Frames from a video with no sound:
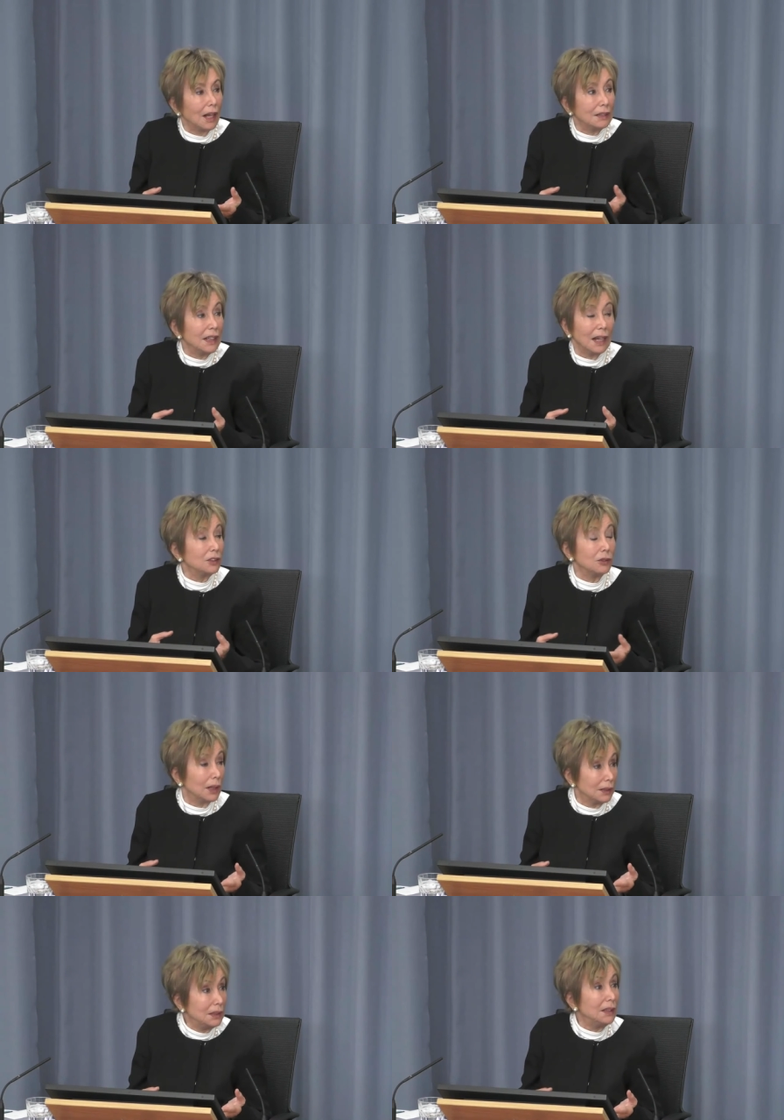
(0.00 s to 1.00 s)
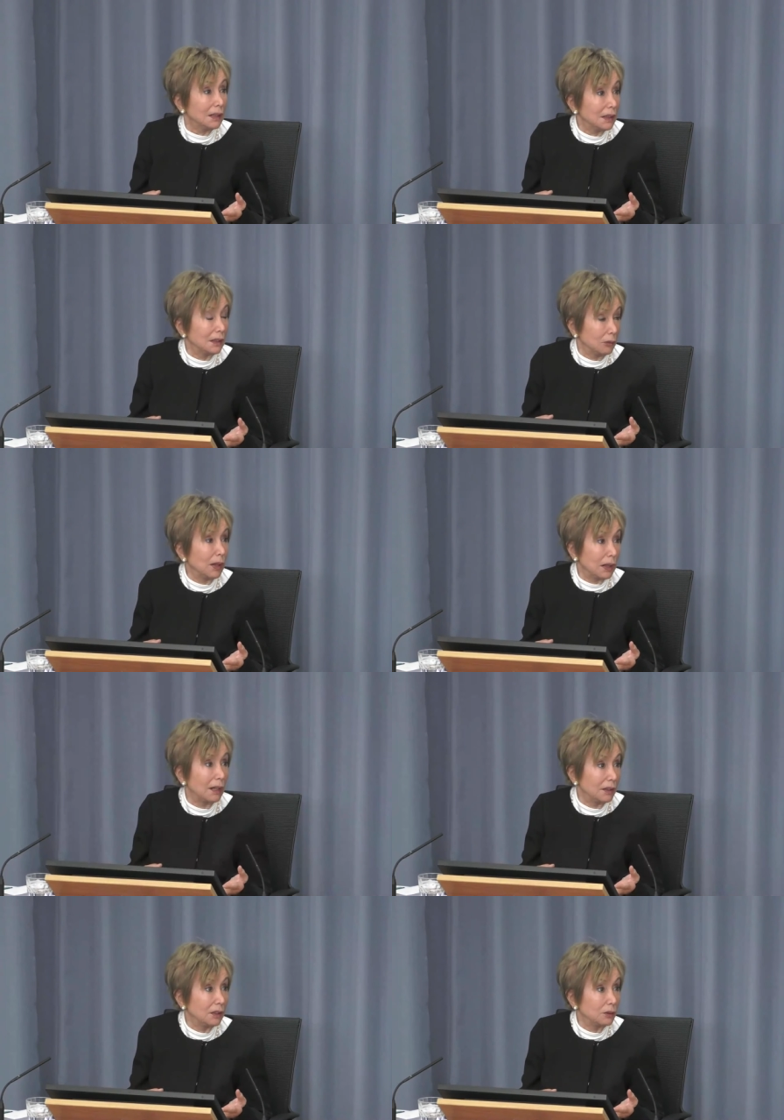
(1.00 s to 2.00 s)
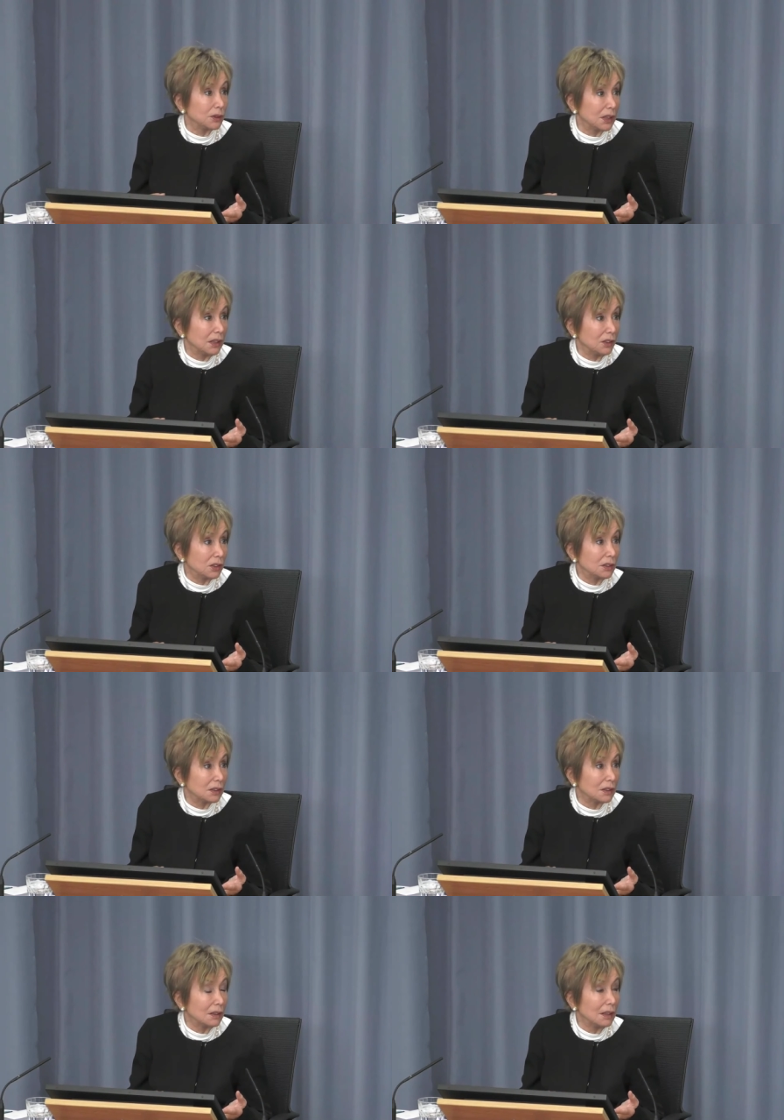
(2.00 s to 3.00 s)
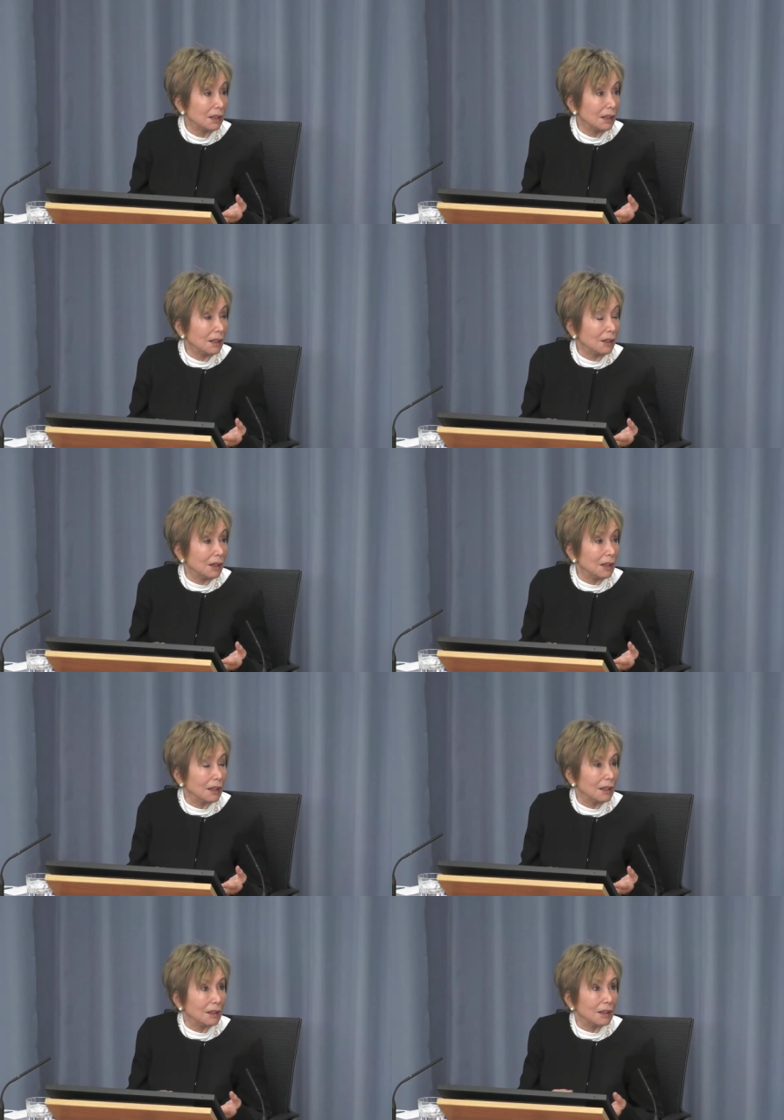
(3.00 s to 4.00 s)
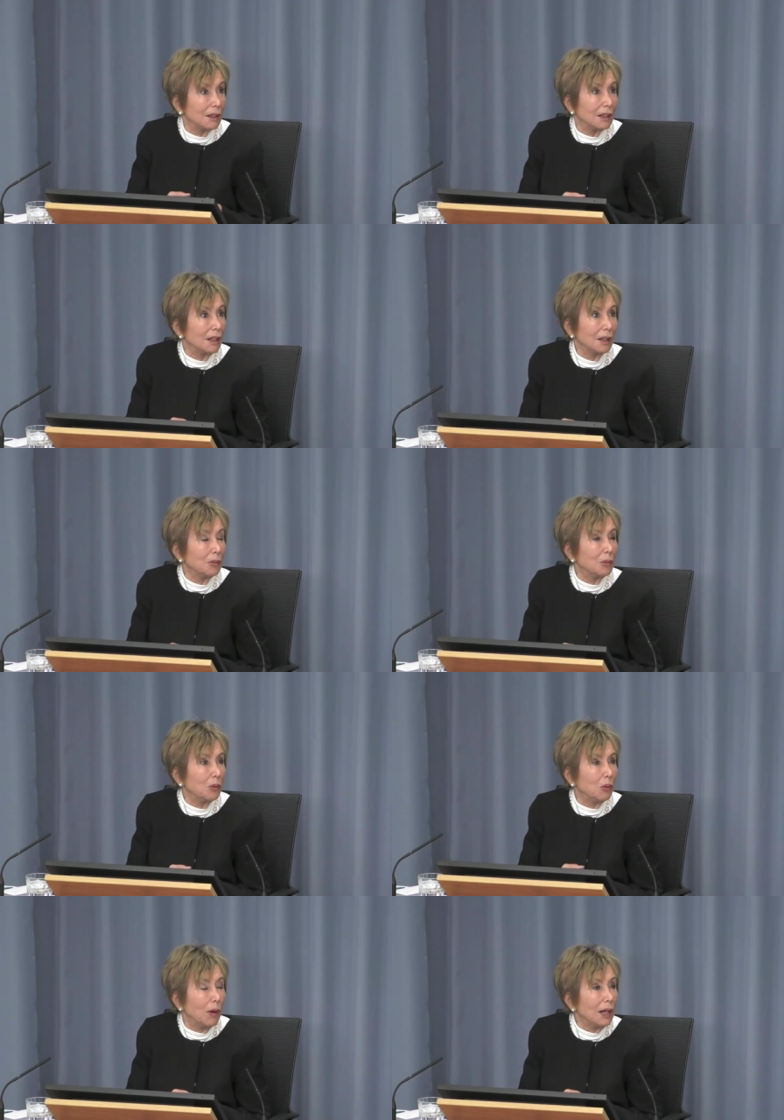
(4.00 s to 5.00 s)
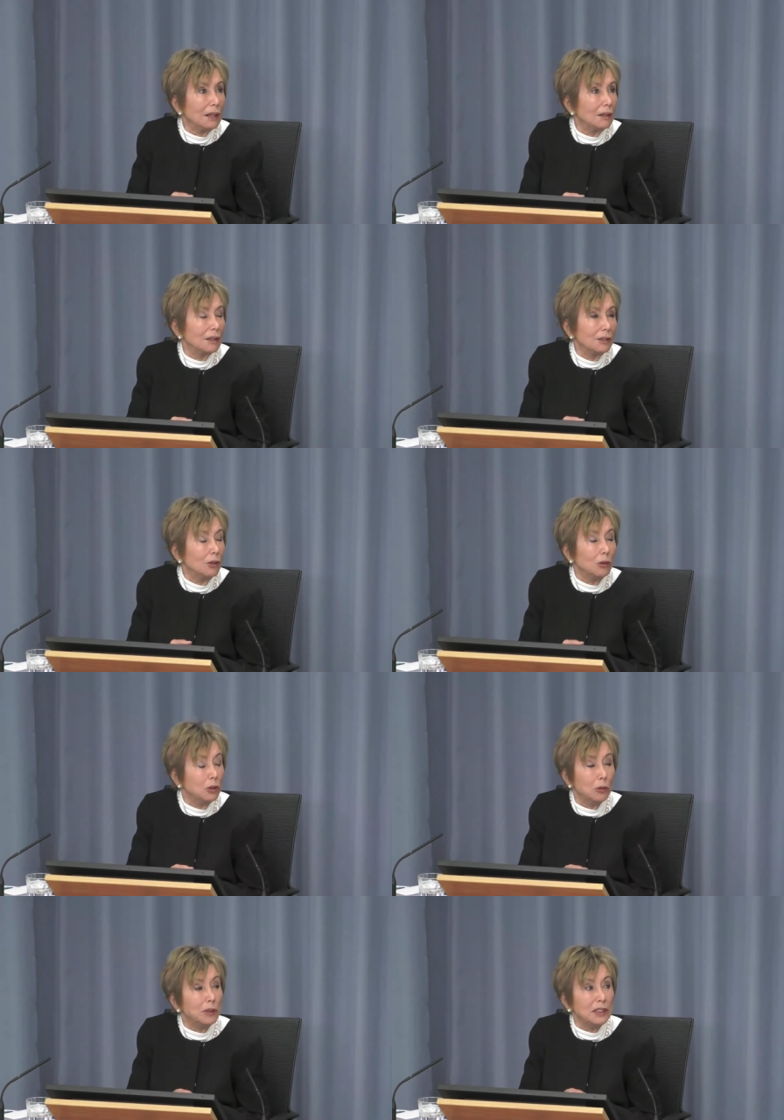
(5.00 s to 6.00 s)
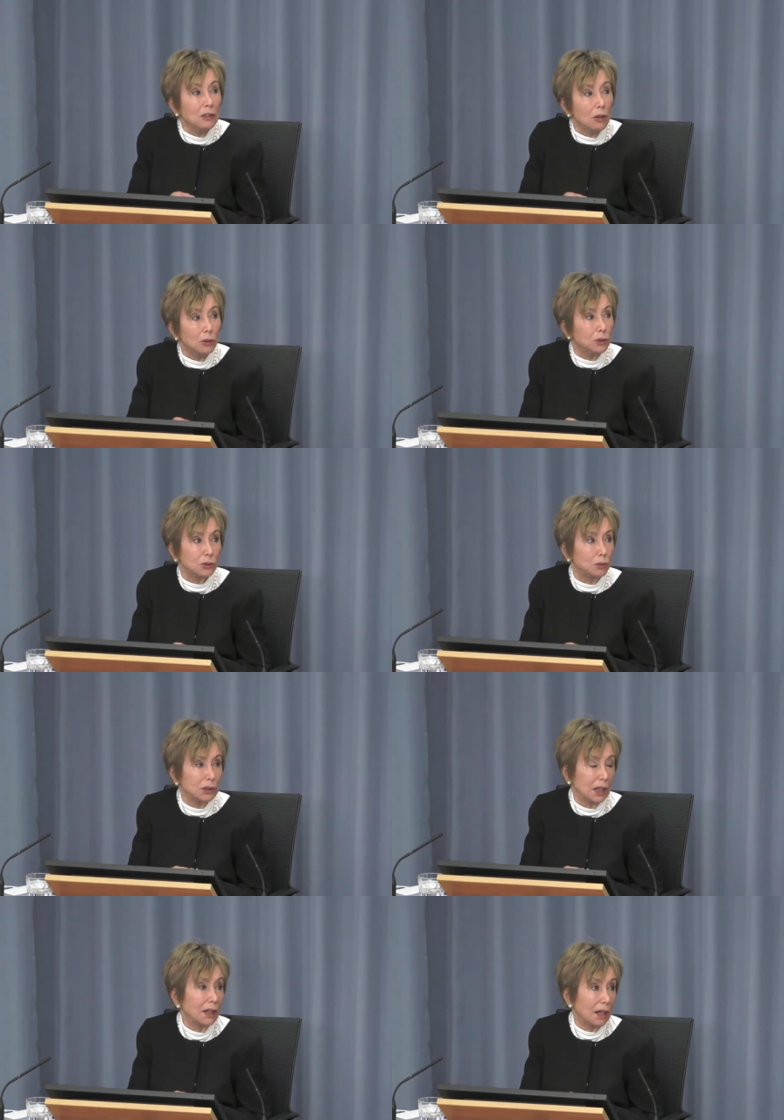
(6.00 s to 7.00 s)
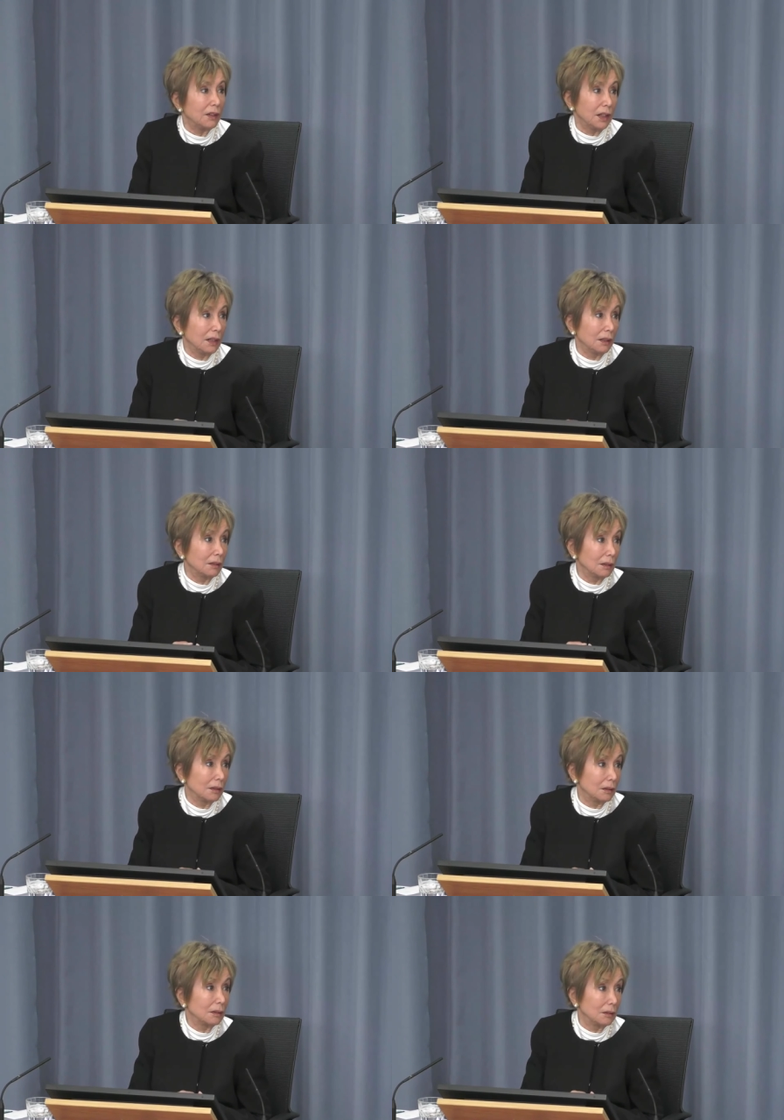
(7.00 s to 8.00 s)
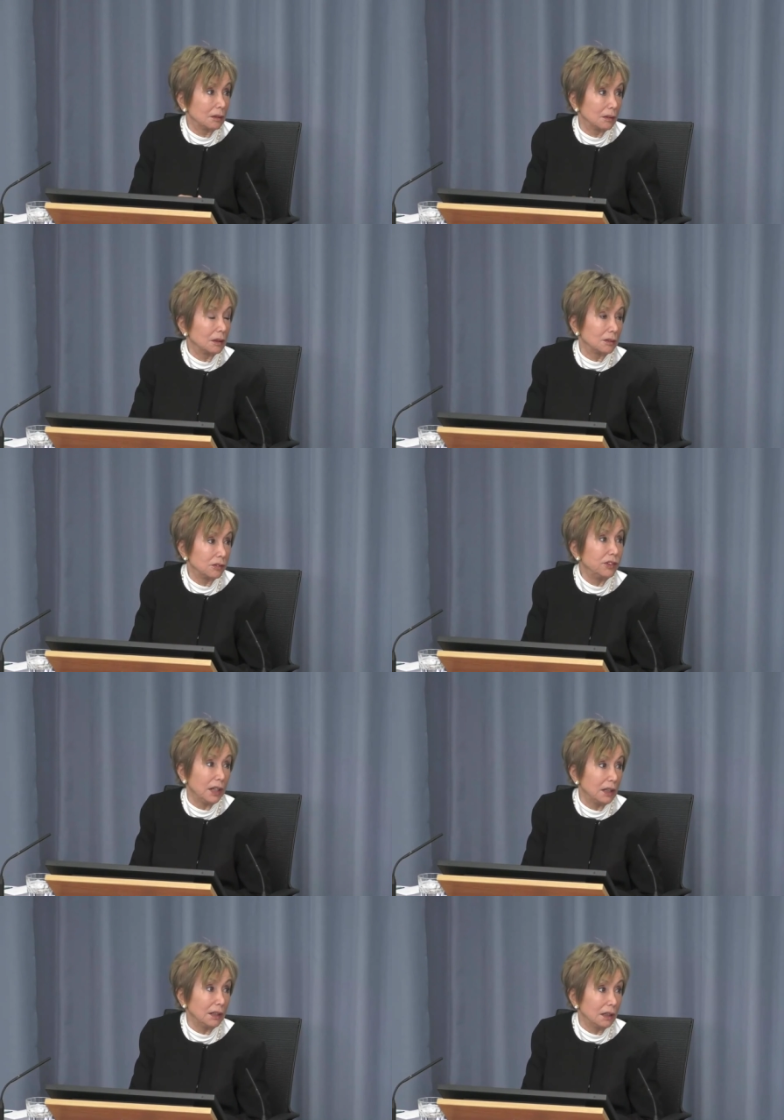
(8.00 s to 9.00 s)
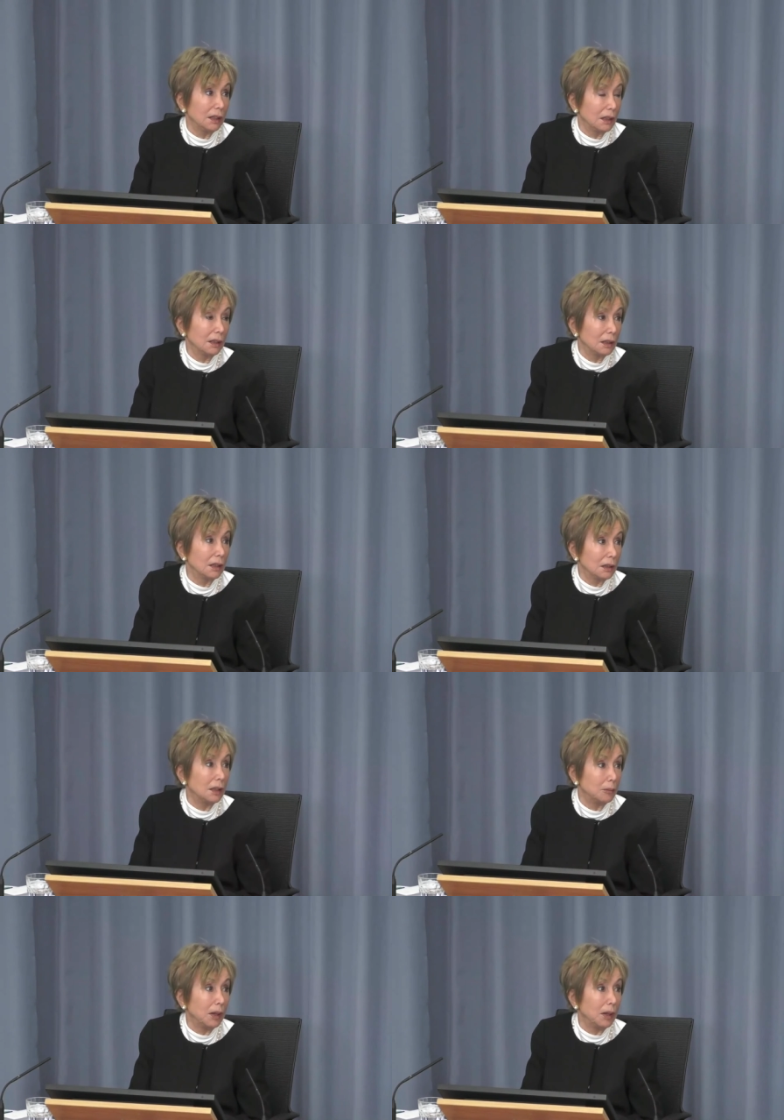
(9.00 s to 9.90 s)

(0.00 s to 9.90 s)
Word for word: and they had no idea that they were carrying those agents. Uh, why? No, nobody knows what they're carrying, really, in, in their